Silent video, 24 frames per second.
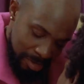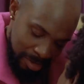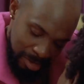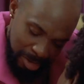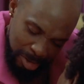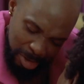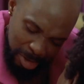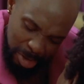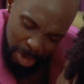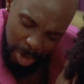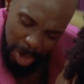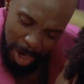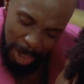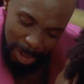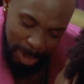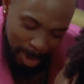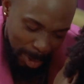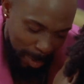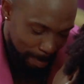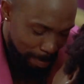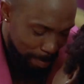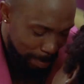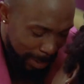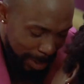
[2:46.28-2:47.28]
You know how
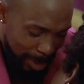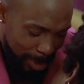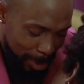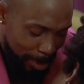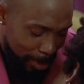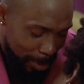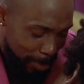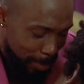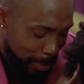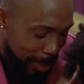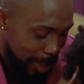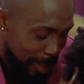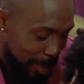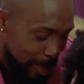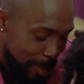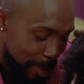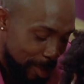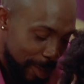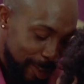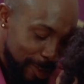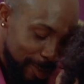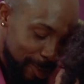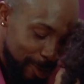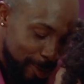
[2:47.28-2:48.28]
special Willie
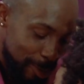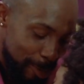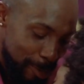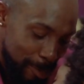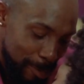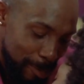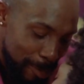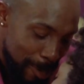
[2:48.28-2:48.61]
thinks you